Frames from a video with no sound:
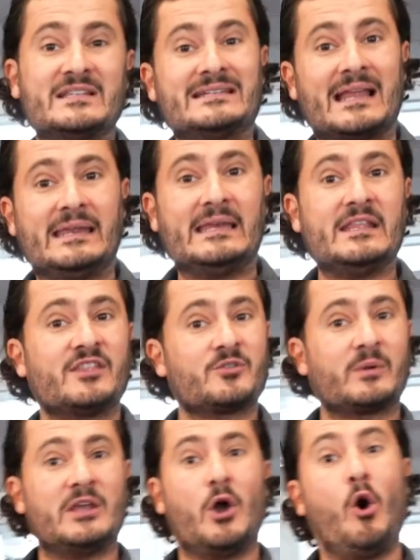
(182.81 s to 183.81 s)
in
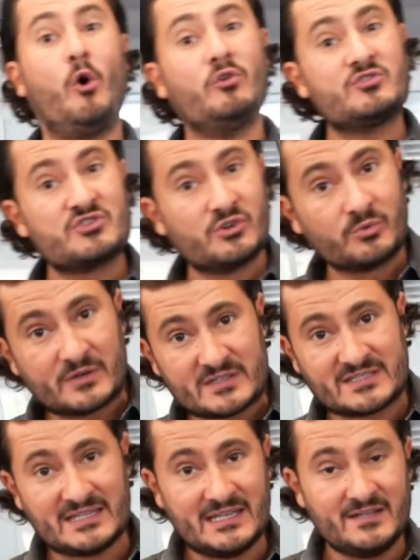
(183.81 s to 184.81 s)
93 also
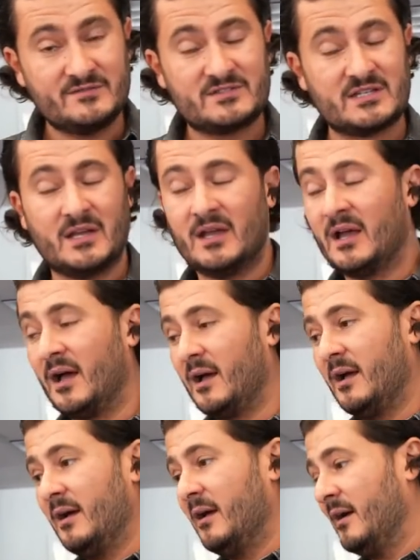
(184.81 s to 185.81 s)
received
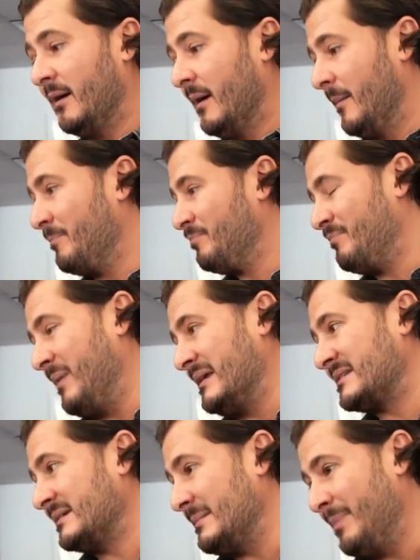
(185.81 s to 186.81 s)

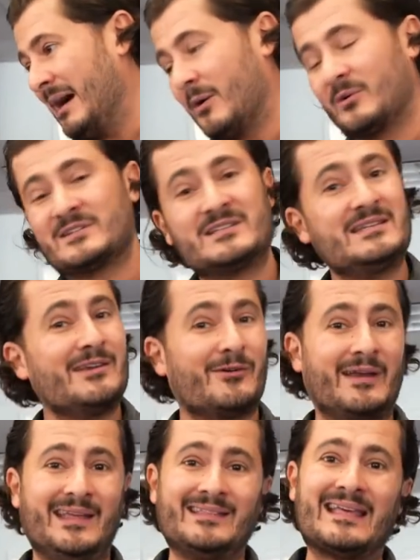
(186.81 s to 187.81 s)
basically power
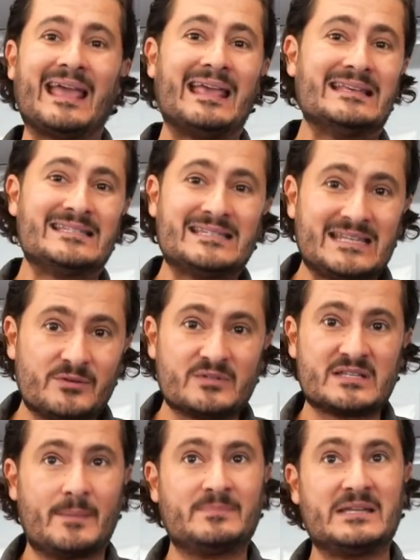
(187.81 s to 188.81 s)
steering. The AC was
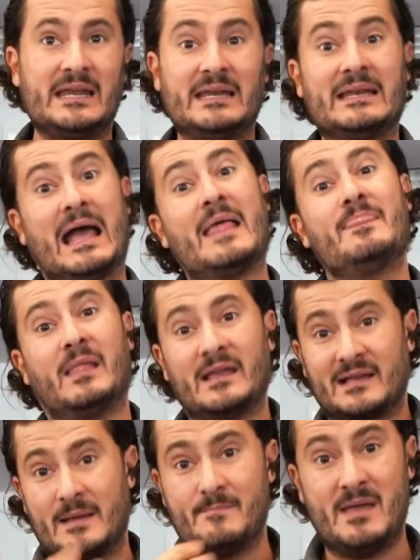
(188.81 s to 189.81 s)
updated, and
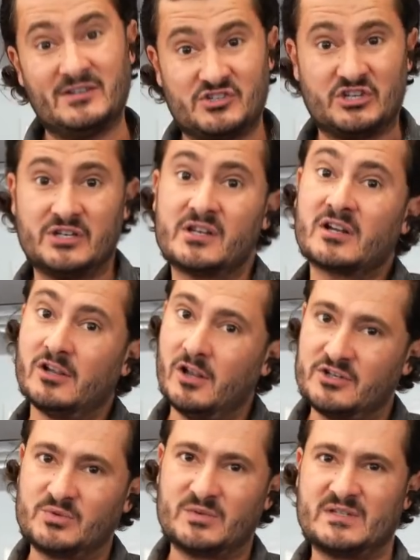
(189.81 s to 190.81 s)
like I mentioned, the
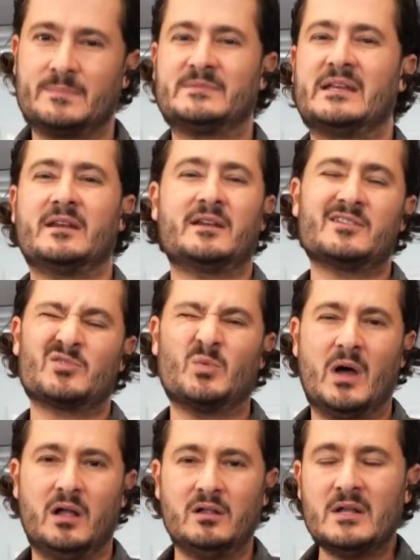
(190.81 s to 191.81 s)
clutch was updated as
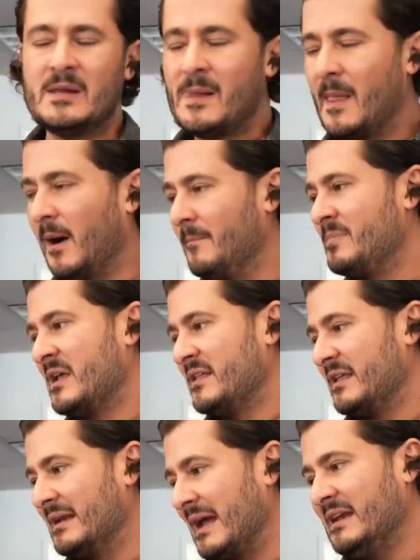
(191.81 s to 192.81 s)
well.
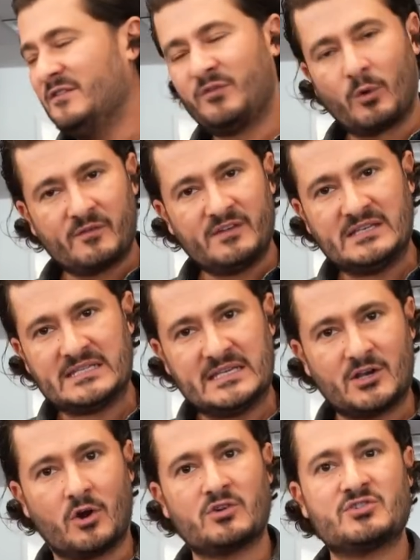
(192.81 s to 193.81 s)
The 94 VT
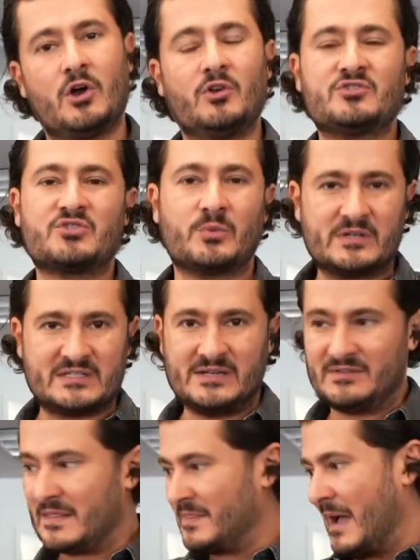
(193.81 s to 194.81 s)
cars also
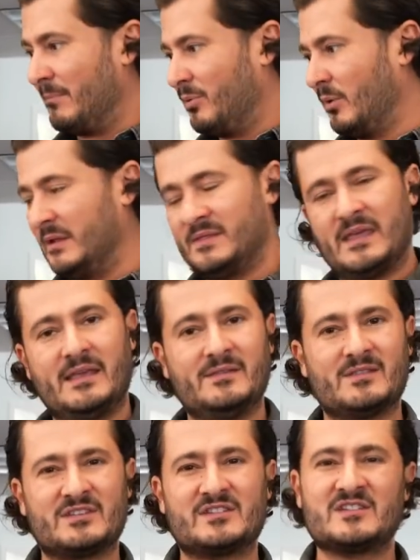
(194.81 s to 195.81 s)
received at that point
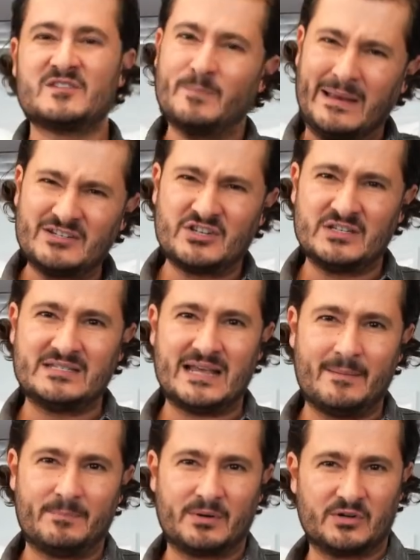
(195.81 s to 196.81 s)
the suspension
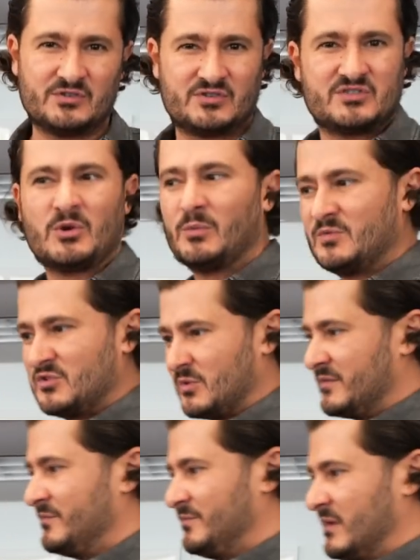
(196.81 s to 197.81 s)
dampeners, so sort of